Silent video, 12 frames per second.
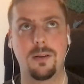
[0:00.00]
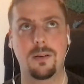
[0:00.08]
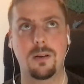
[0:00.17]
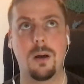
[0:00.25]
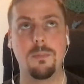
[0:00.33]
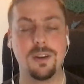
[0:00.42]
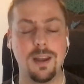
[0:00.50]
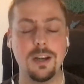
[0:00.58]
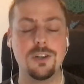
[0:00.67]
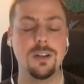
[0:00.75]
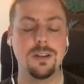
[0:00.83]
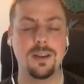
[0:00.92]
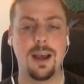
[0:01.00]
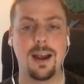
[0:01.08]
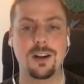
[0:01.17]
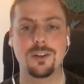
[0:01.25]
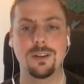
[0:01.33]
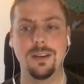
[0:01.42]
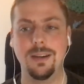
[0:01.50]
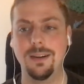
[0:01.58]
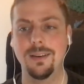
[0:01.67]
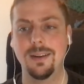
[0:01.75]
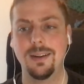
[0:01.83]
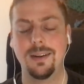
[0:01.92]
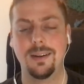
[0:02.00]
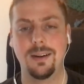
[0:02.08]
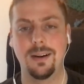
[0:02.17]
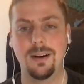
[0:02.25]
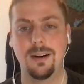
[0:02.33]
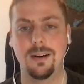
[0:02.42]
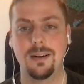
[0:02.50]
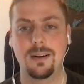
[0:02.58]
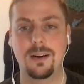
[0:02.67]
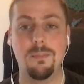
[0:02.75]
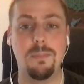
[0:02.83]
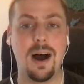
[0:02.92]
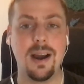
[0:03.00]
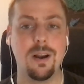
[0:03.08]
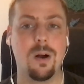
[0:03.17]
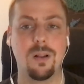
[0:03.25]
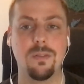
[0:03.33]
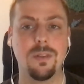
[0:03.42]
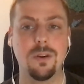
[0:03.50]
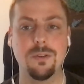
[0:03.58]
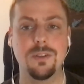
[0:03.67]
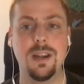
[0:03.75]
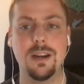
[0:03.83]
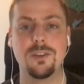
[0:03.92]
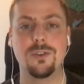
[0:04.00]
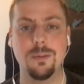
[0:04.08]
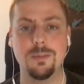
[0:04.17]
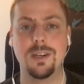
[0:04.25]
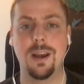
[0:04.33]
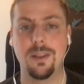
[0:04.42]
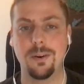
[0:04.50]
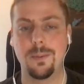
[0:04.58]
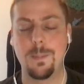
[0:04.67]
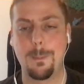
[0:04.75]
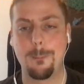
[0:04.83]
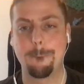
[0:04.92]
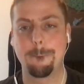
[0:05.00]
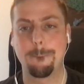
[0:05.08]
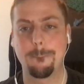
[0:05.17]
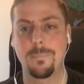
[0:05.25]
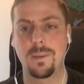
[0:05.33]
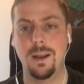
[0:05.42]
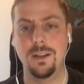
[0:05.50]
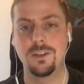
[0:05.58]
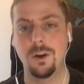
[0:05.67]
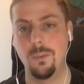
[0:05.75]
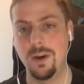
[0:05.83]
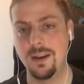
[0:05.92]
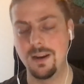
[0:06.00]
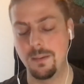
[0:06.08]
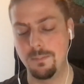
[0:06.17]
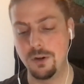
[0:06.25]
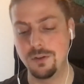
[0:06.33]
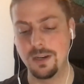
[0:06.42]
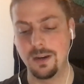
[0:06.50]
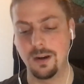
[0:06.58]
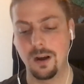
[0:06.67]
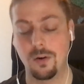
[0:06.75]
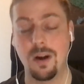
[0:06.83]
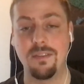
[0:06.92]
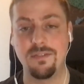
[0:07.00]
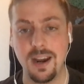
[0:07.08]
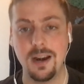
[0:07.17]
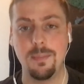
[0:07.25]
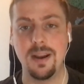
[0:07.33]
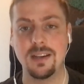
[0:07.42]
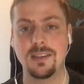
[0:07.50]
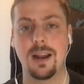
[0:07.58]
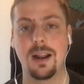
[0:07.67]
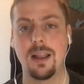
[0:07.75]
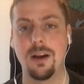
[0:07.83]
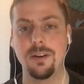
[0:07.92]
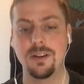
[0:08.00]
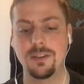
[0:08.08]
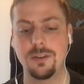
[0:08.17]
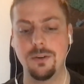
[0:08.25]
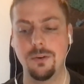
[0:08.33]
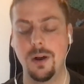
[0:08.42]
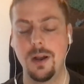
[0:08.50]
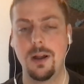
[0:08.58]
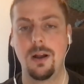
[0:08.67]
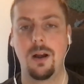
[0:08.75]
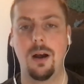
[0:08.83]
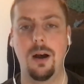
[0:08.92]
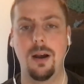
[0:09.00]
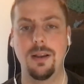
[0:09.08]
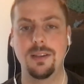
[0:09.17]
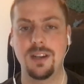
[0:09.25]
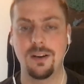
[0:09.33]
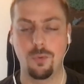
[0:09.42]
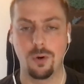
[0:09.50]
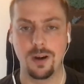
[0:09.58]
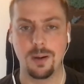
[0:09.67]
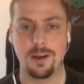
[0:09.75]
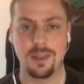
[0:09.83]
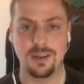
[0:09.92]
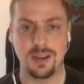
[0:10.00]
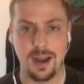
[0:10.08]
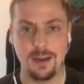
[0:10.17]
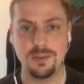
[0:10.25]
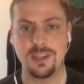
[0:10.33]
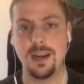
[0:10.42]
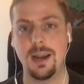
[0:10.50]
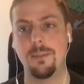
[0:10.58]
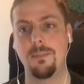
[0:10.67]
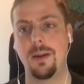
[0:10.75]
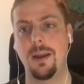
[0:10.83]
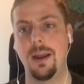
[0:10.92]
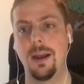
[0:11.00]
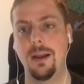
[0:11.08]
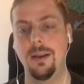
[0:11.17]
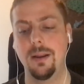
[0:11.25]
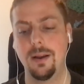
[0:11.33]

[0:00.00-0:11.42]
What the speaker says: computation to actually combine all of those data streams together. And so we ended up using a graph database that allowed us to, instead of worrying about the timestamp and